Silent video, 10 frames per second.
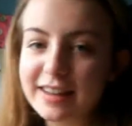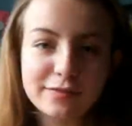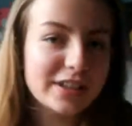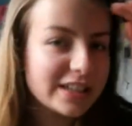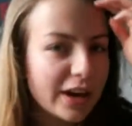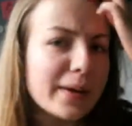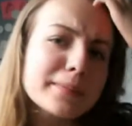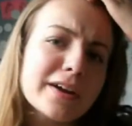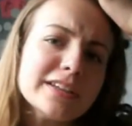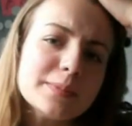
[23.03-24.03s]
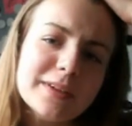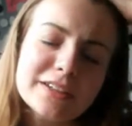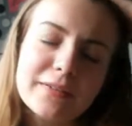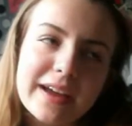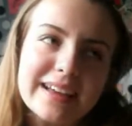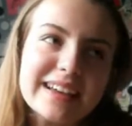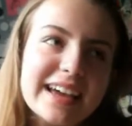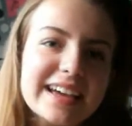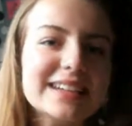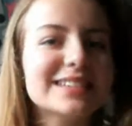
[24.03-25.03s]
the video I'm going to be doing
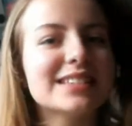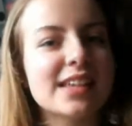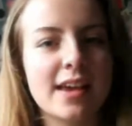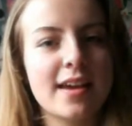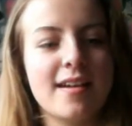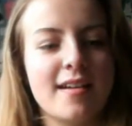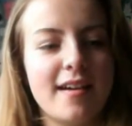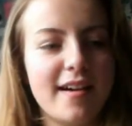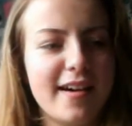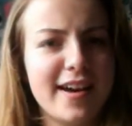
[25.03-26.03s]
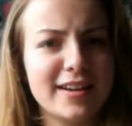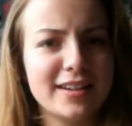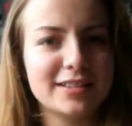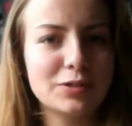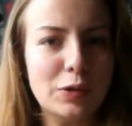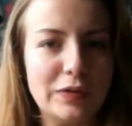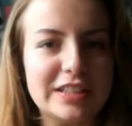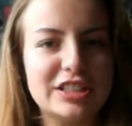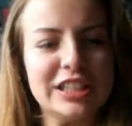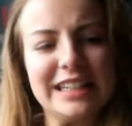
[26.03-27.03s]
is sort of
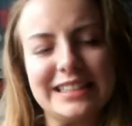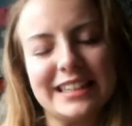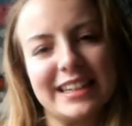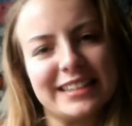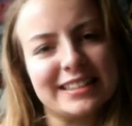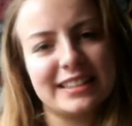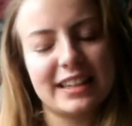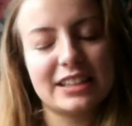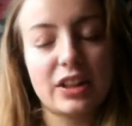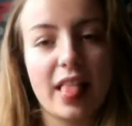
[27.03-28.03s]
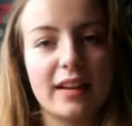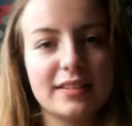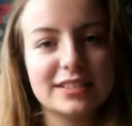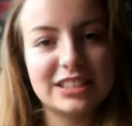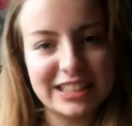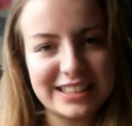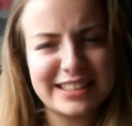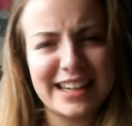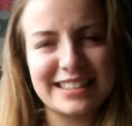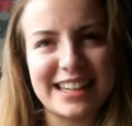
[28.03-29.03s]
a
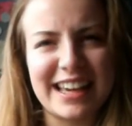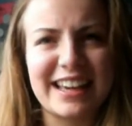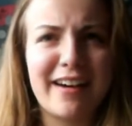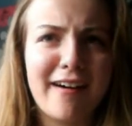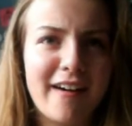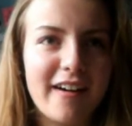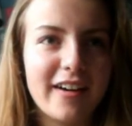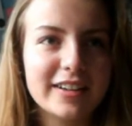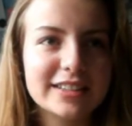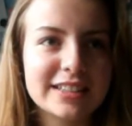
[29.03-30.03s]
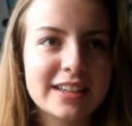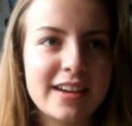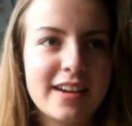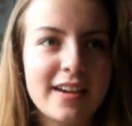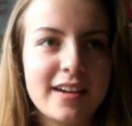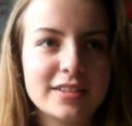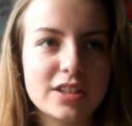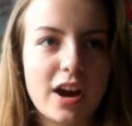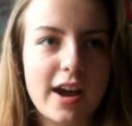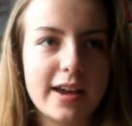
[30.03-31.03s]
GCSE art
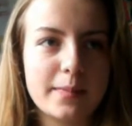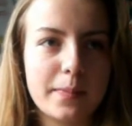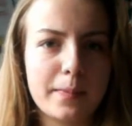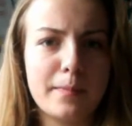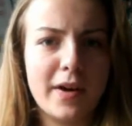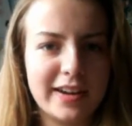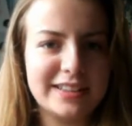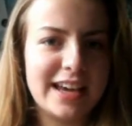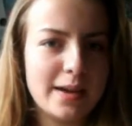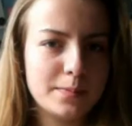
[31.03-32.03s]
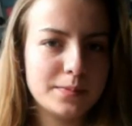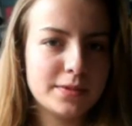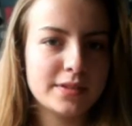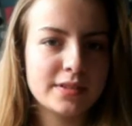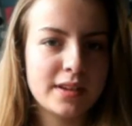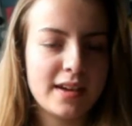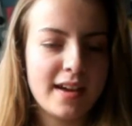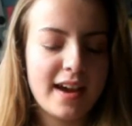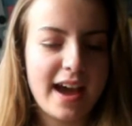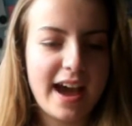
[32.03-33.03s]
type, my tips
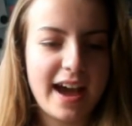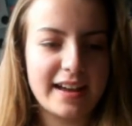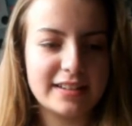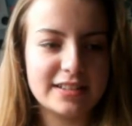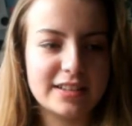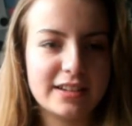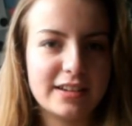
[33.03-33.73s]
and